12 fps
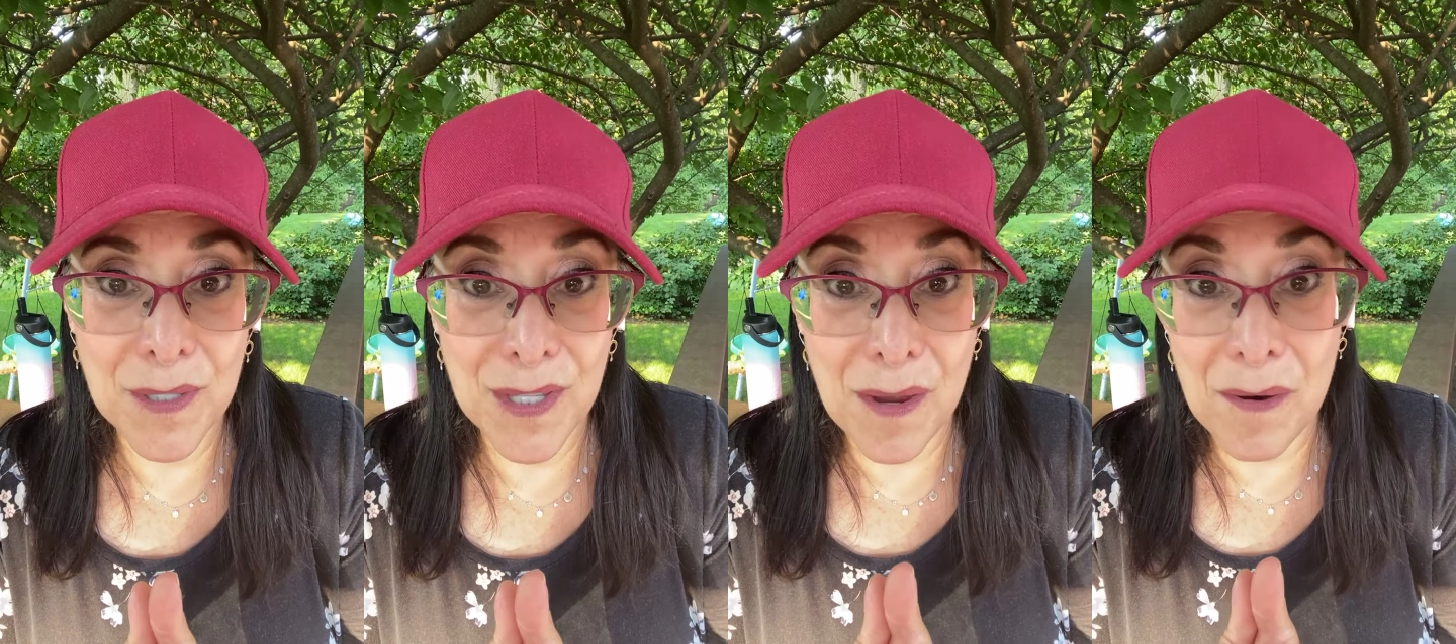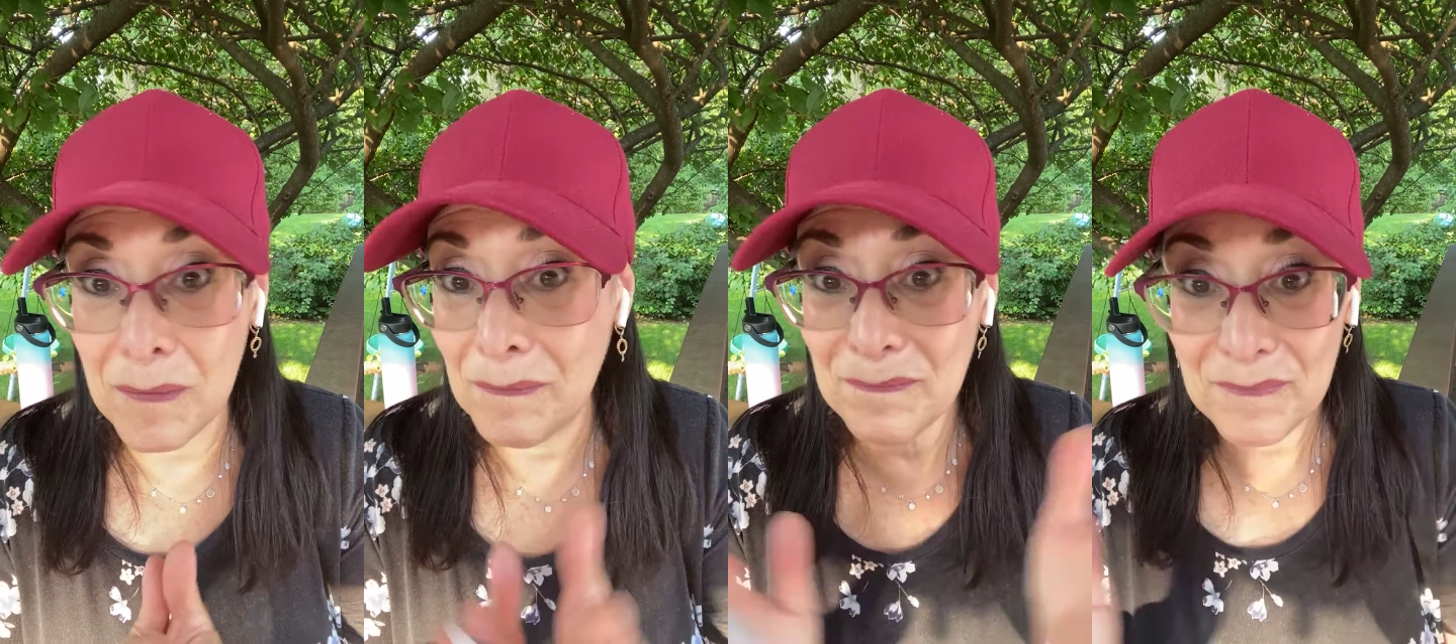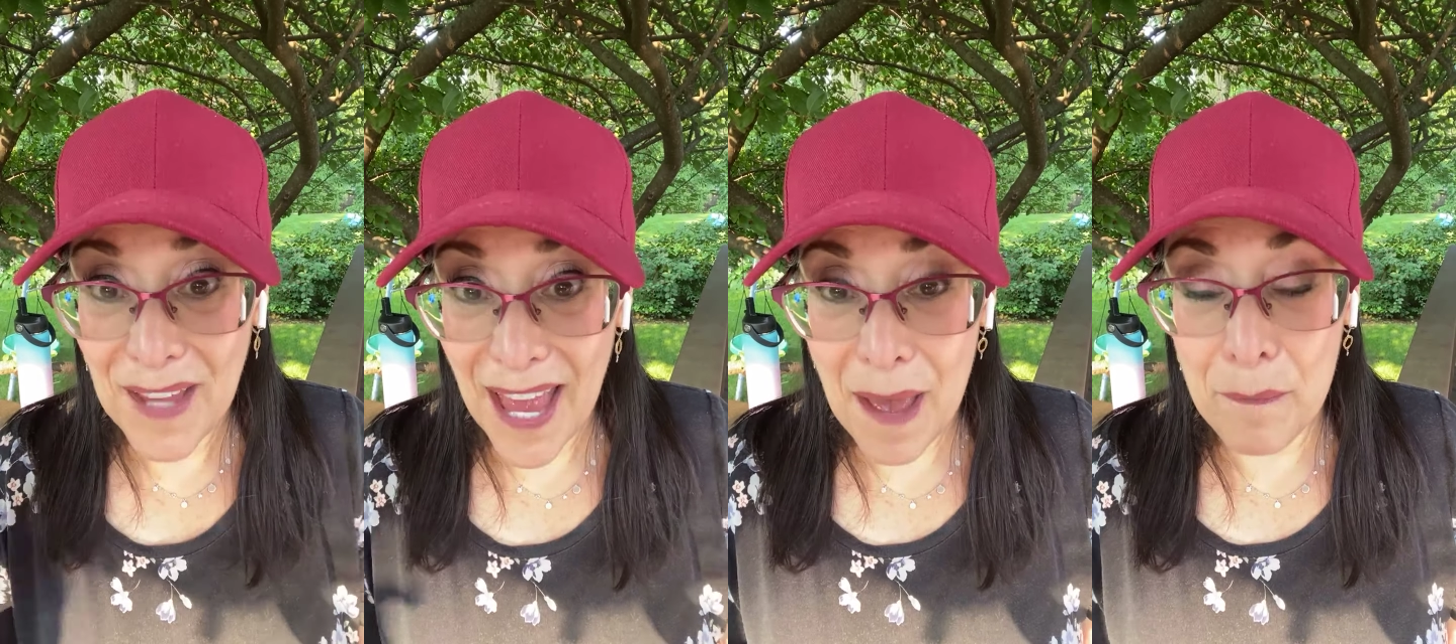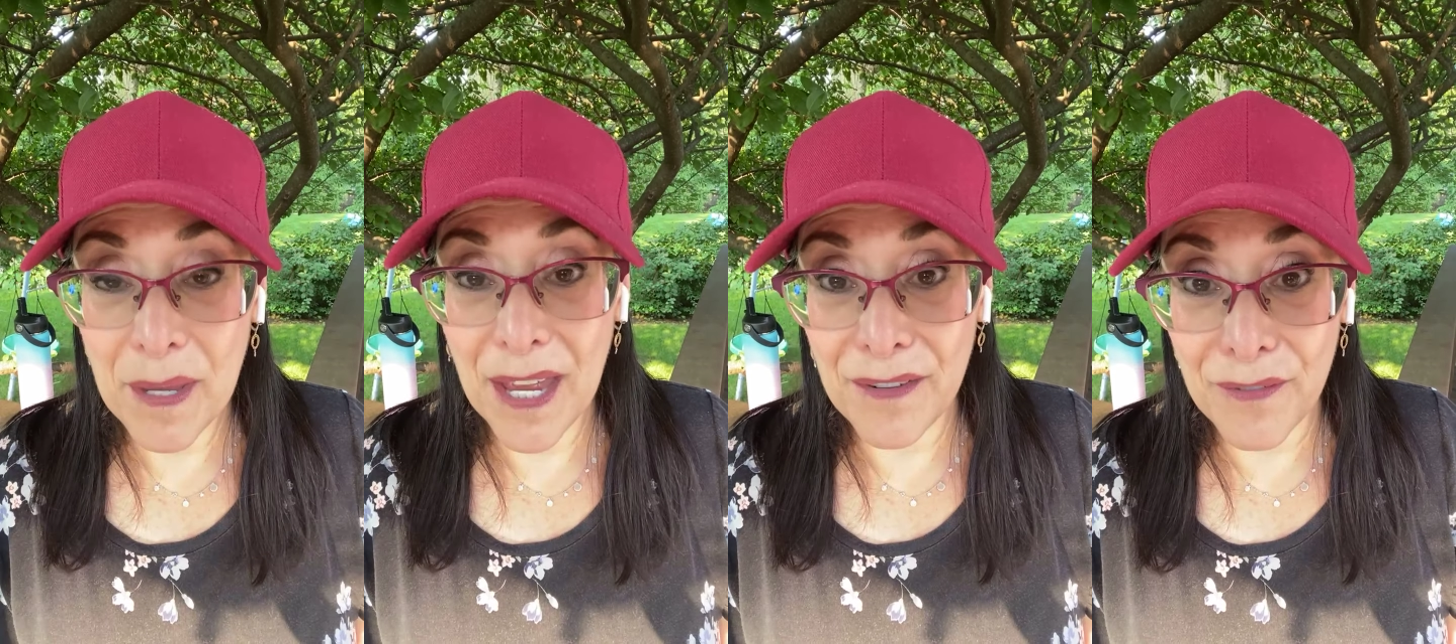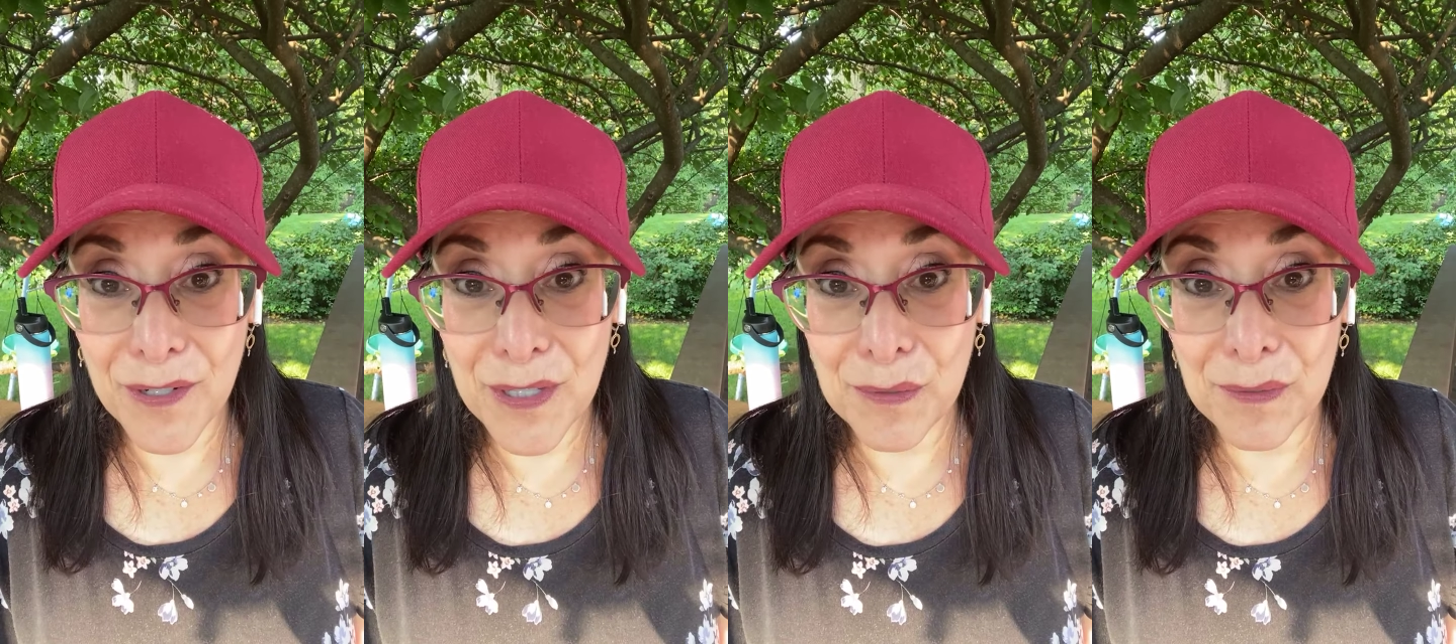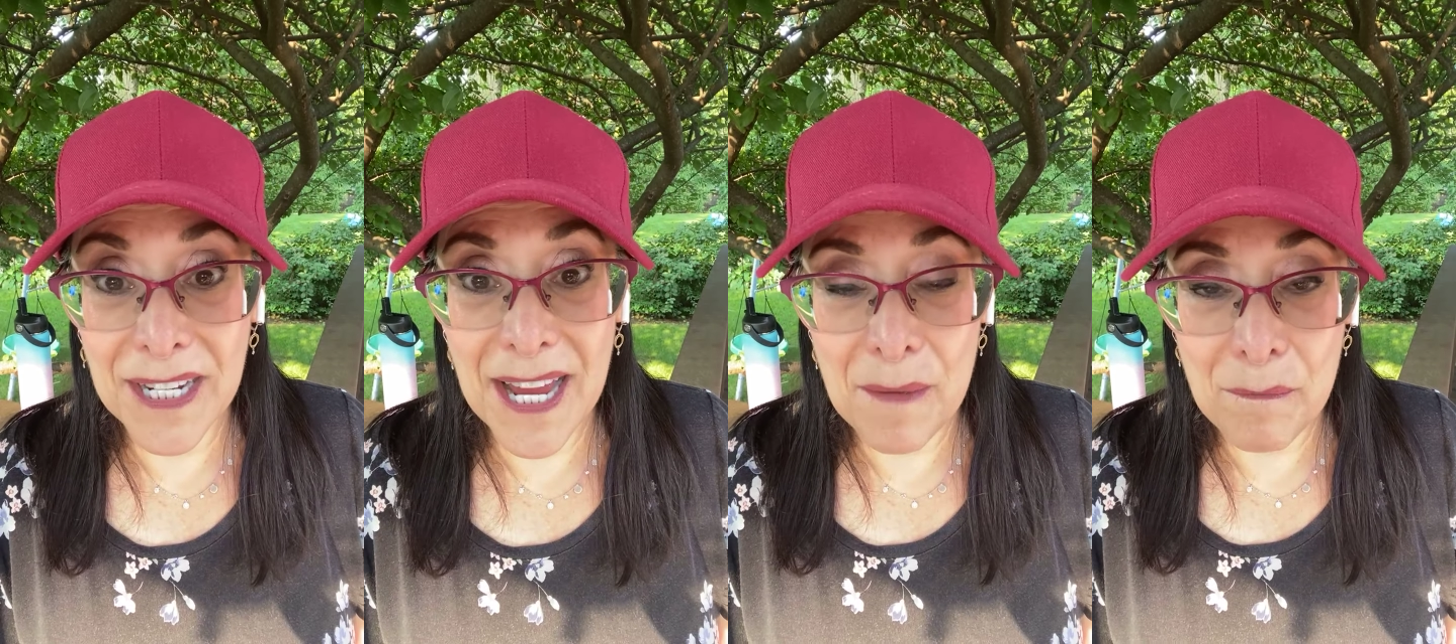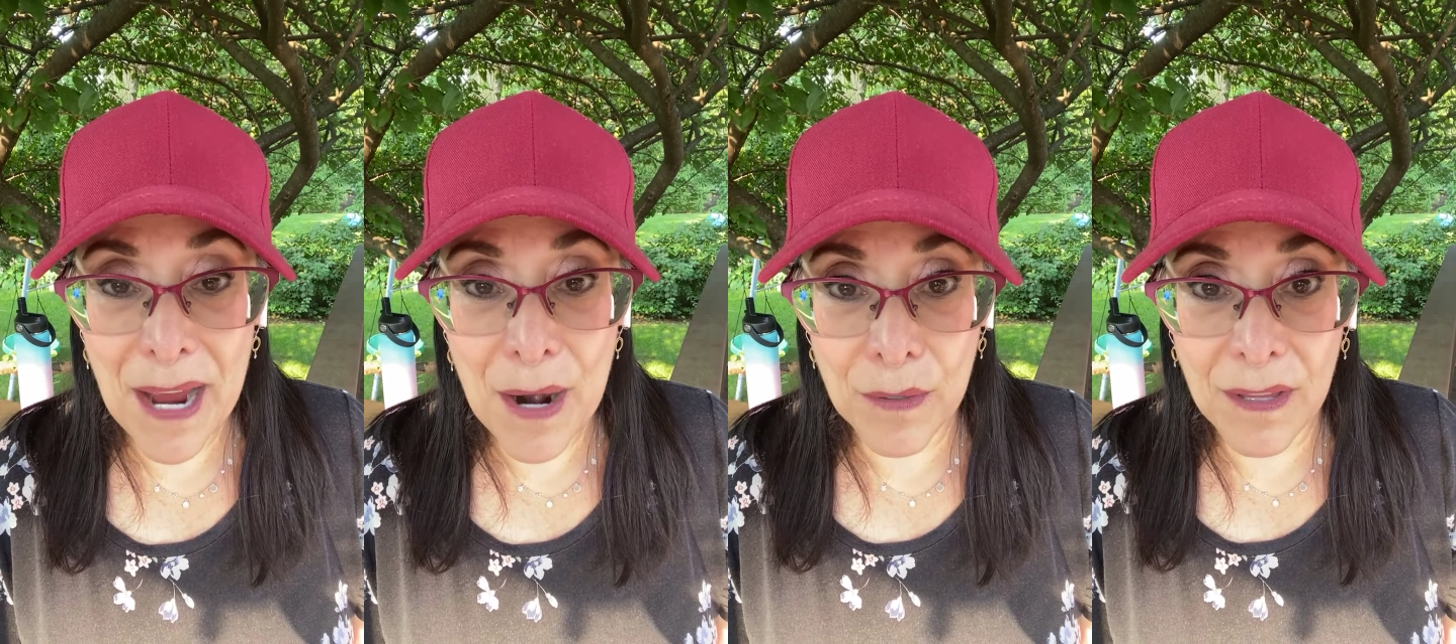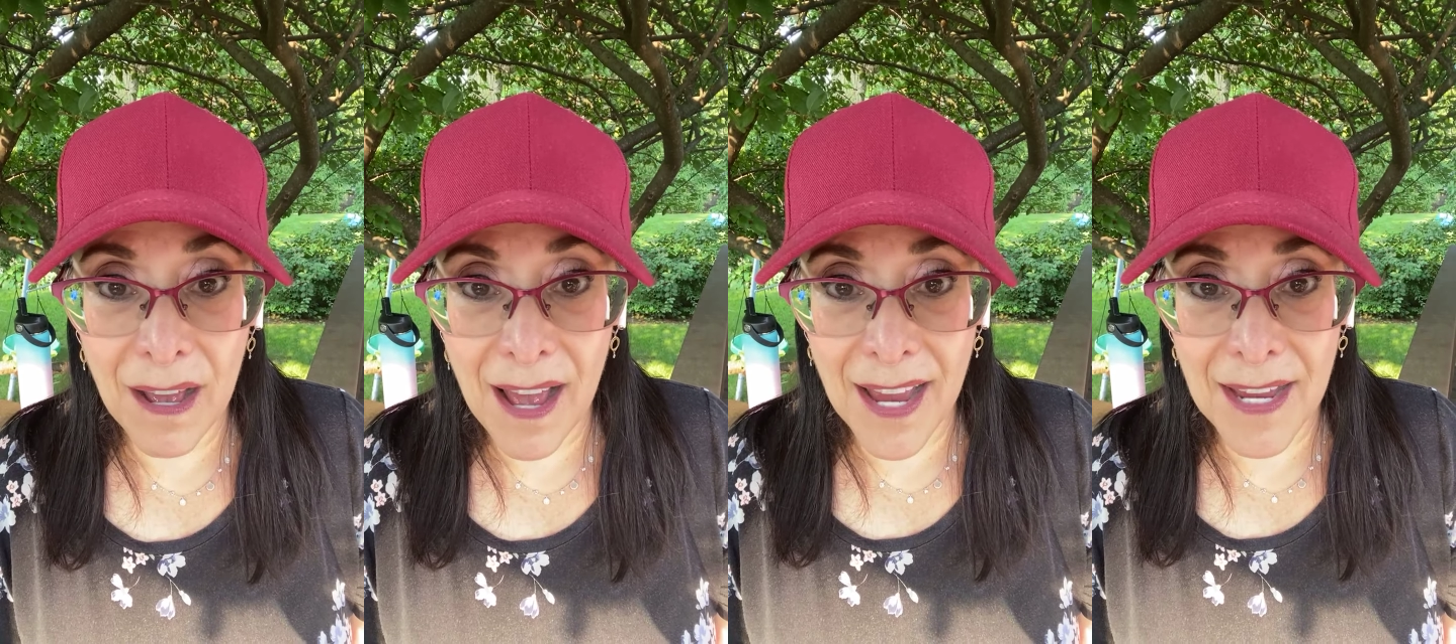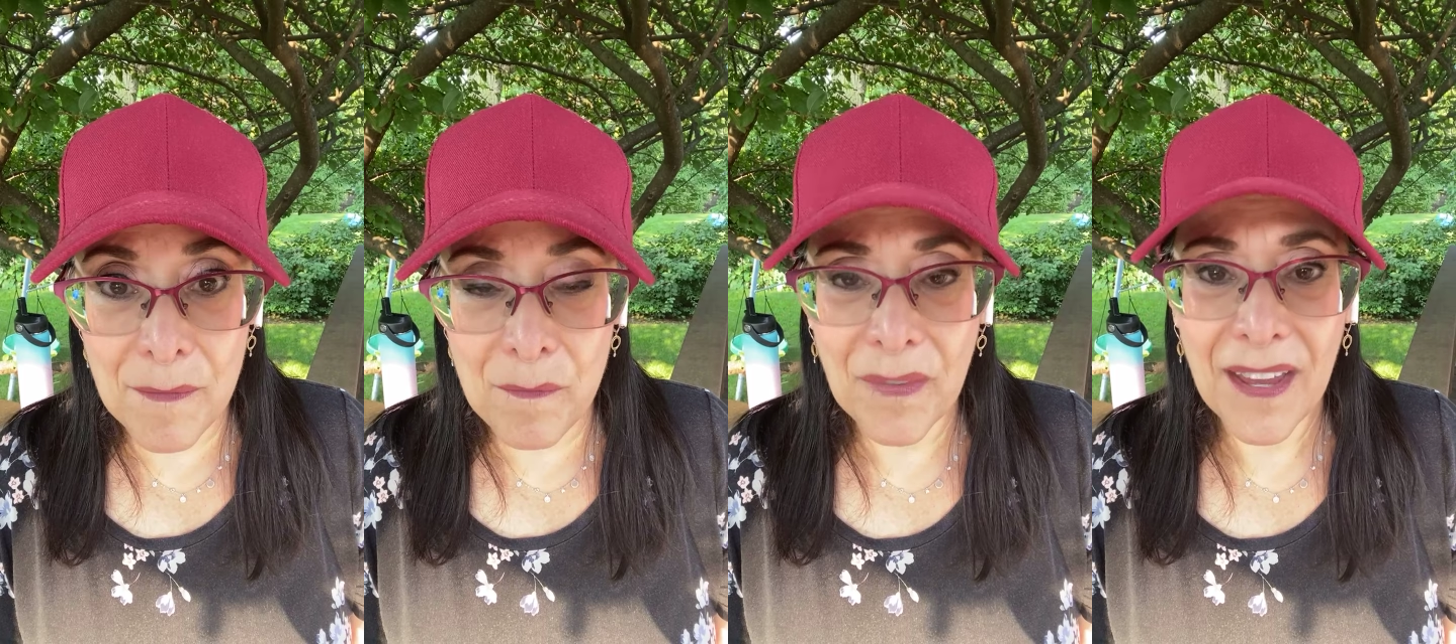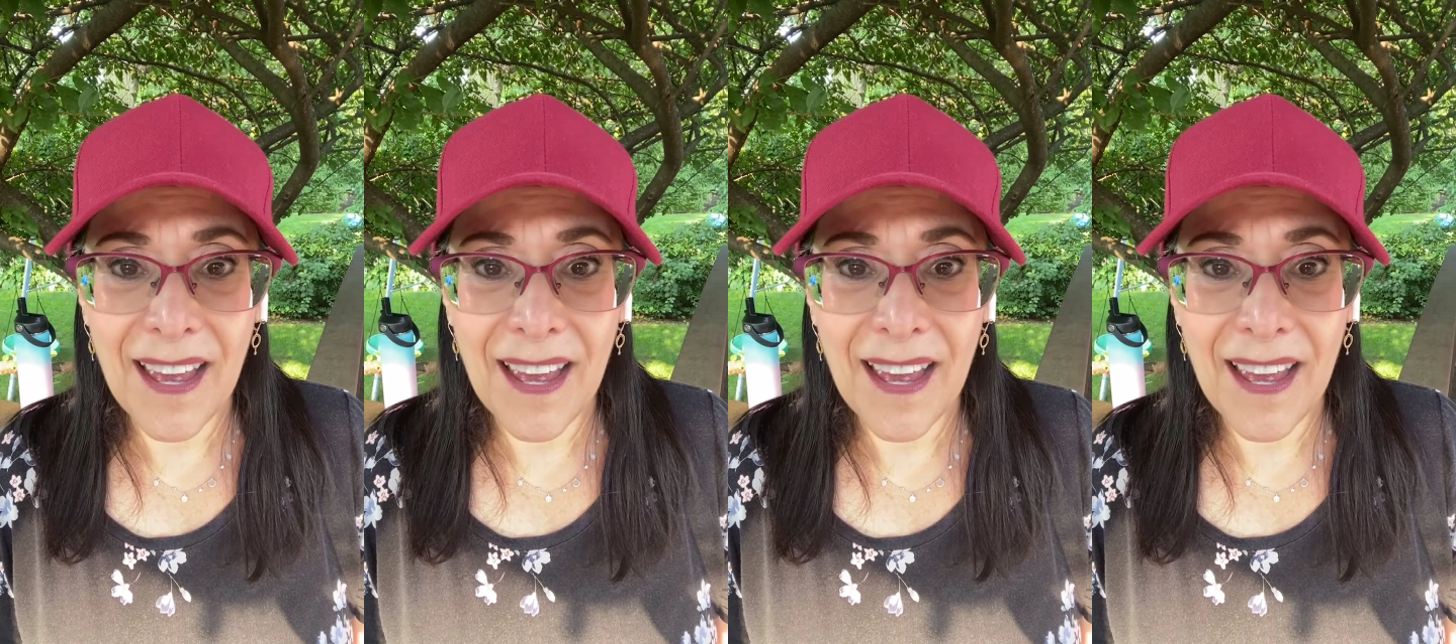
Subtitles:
So happy anniversary and Para L'Chaim.